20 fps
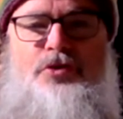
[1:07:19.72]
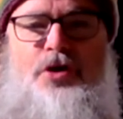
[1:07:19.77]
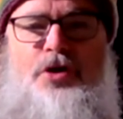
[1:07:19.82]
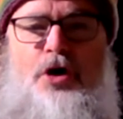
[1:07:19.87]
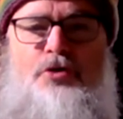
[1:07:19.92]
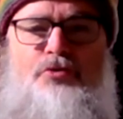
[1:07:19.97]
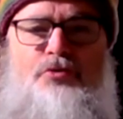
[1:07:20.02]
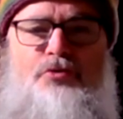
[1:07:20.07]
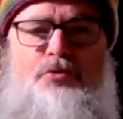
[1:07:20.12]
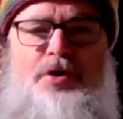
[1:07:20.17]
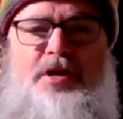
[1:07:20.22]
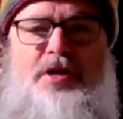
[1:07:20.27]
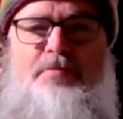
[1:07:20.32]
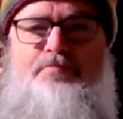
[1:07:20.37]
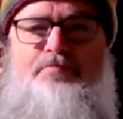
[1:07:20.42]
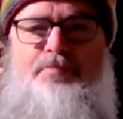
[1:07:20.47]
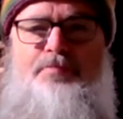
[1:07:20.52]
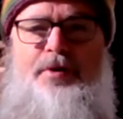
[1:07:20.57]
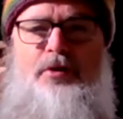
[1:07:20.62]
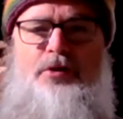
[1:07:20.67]
Don't
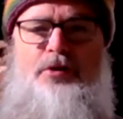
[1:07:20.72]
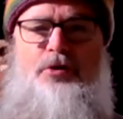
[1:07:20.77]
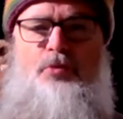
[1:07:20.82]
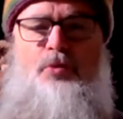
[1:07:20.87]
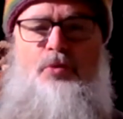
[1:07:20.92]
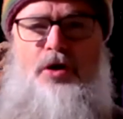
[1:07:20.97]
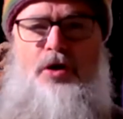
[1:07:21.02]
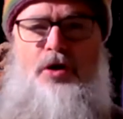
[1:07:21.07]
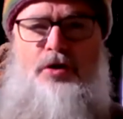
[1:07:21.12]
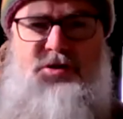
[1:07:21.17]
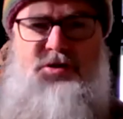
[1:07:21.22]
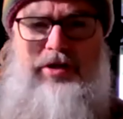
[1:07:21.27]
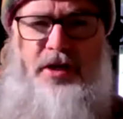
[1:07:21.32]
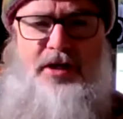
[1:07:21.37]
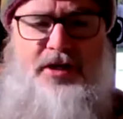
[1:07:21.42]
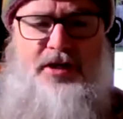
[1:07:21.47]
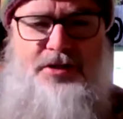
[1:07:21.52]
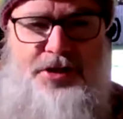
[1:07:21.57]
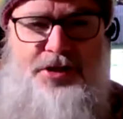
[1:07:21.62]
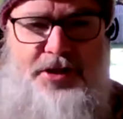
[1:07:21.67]
rebuild the world.
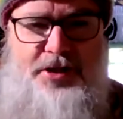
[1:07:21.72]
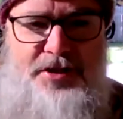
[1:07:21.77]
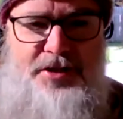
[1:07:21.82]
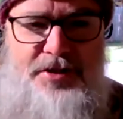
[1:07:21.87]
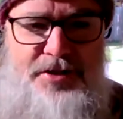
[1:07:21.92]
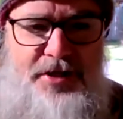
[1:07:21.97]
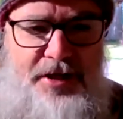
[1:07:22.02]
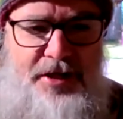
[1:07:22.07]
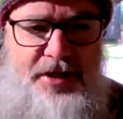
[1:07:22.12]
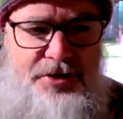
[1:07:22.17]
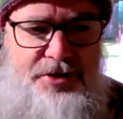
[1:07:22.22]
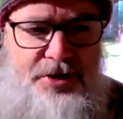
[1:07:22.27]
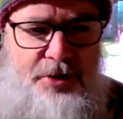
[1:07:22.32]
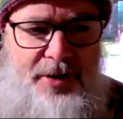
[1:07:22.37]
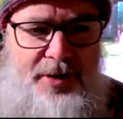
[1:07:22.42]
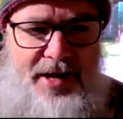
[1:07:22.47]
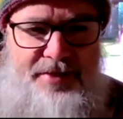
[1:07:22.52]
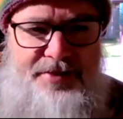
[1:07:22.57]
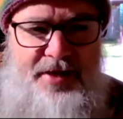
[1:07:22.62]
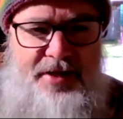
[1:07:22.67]
Jesus says to
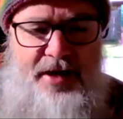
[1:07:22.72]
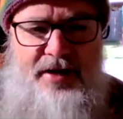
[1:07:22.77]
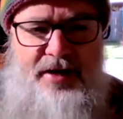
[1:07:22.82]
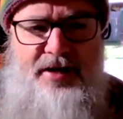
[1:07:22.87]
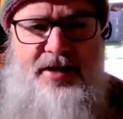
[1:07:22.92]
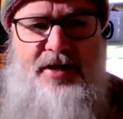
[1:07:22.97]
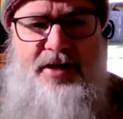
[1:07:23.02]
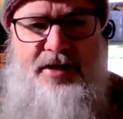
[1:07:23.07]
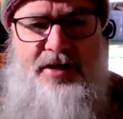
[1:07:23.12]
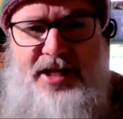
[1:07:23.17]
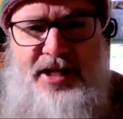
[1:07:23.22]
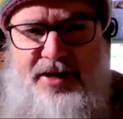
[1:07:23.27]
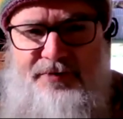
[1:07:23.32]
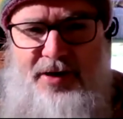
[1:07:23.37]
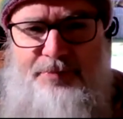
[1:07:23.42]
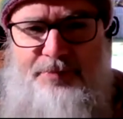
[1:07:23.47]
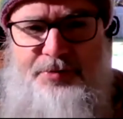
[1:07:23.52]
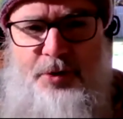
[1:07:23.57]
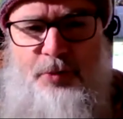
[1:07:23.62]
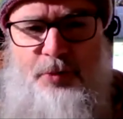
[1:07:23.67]
you, Anthea,
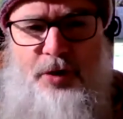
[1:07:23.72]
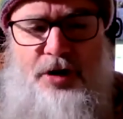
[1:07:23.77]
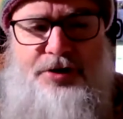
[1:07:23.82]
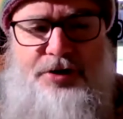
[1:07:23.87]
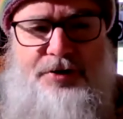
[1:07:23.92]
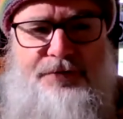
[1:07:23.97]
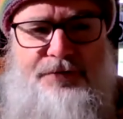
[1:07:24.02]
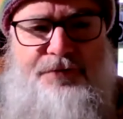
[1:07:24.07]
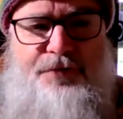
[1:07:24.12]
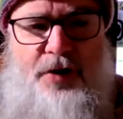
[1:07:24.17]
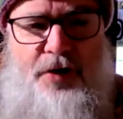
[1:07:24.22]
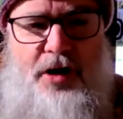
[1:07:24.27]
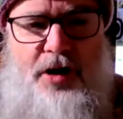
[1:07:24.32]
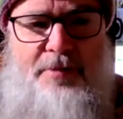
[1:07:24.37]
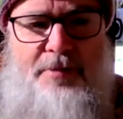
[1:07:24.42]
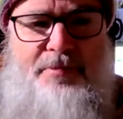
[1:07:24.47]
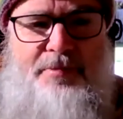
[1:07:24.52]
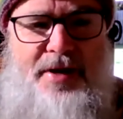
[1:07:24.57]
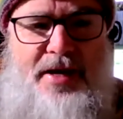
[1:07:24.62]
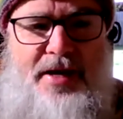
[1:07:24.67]
give up the world and
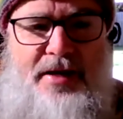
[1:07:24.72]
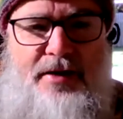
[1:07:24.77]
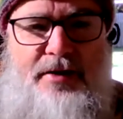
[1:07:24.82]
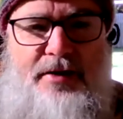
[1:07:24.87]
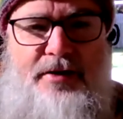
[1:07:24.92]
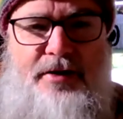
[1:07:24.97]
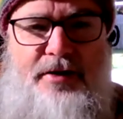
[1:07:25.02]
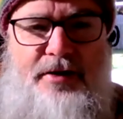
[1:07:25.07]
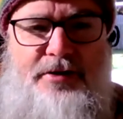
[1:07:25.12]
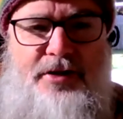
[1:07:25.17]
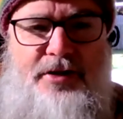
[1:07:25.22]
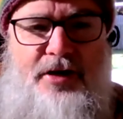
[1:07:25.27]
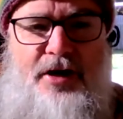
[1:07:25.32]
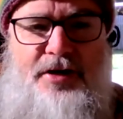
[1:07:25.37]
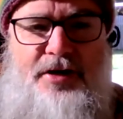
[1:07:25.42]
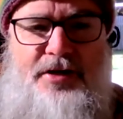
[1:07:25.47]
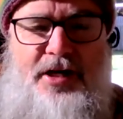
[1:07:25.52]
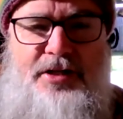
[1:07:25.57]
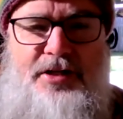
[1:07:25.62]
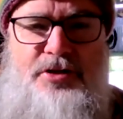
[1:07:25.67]
follow me. And you're
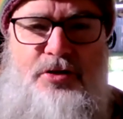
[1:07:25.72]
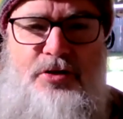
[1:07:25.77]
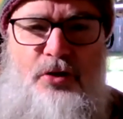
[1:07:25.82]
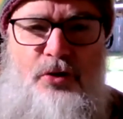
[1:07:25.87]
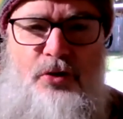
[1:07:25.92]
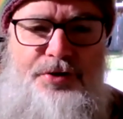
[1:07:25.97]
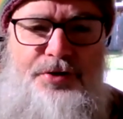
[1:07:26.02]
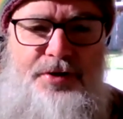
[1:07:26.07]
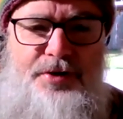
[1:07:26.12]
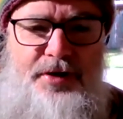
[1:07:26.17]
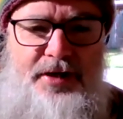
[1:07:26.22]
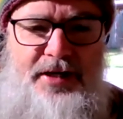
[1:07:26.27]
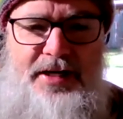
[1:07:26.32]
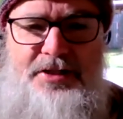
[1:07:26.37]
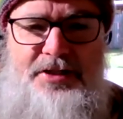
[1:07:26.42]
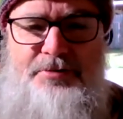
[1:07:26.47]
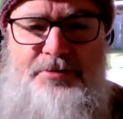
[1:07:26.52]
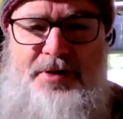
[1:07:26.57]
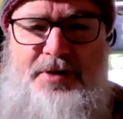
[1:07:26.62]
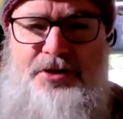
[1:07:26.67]
like, yes, Lord.
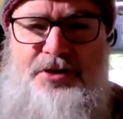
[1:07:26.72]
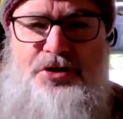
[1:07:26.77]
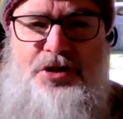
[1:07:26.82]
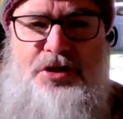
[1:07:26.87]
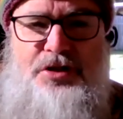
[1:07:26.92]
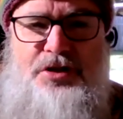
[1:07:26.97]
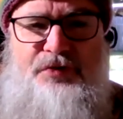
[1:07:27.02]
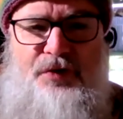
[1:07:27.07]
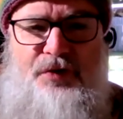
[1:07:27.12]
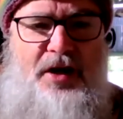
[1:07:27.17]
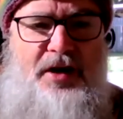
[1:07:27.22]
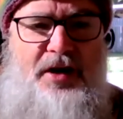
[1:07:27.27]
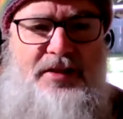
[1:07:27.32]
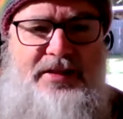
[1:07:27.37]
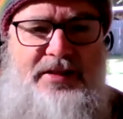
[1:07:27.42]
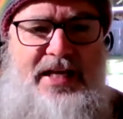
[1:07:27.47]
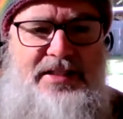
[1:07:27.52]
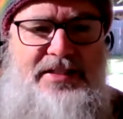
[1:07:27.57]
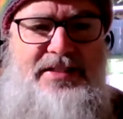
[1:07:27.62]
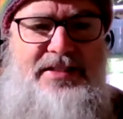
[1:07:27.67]
He doesn't mean just for
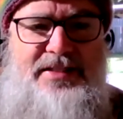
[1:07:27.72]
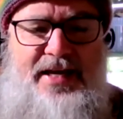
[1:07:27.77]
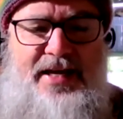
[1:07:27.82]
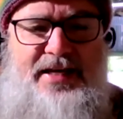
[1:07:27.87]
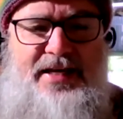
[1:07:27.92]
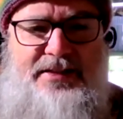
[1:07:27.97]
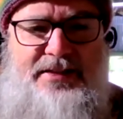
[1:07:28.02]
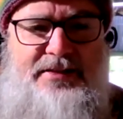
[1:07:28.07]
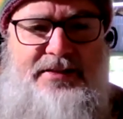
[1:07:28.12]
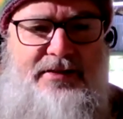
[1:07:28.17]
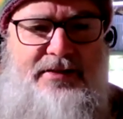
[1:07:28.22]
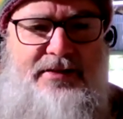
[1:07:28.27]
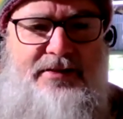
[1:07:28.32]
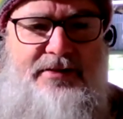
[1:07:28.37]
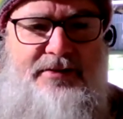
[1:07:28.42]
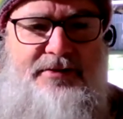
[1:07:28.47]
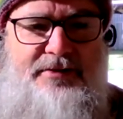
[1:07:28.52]
like that second.